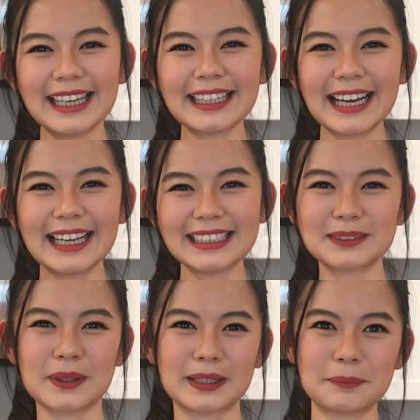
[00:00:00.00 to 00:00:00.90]
Hi guys,
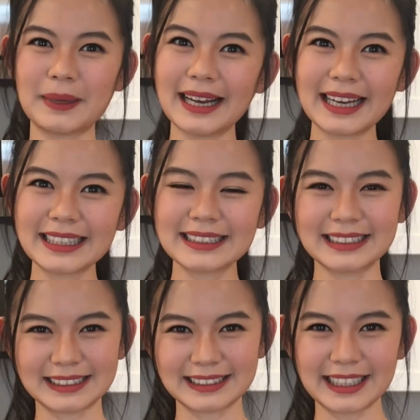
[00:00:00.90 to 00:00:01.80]
welcome back.
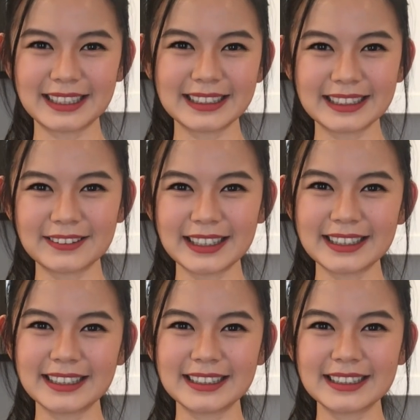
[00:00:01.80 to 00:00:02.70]
This is Erica right
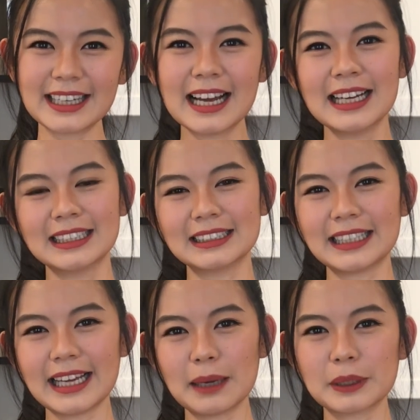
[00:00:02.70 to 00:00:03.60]
here.
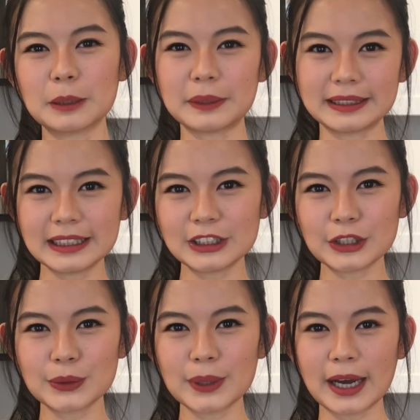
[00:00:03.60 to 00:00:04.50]
Today I'm going to be teaching
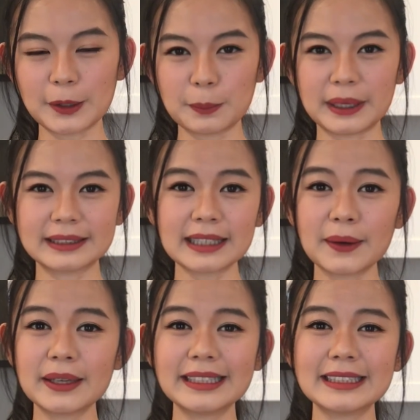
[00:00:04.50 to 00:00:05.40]
you how to make
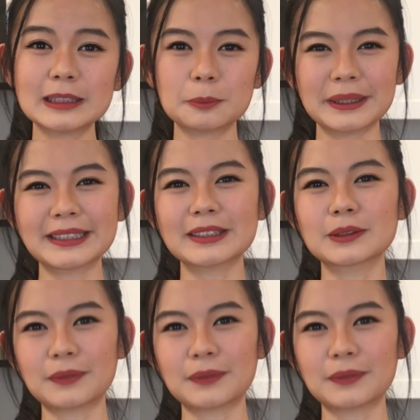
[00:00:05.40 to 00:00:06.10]
Taiwanese pickled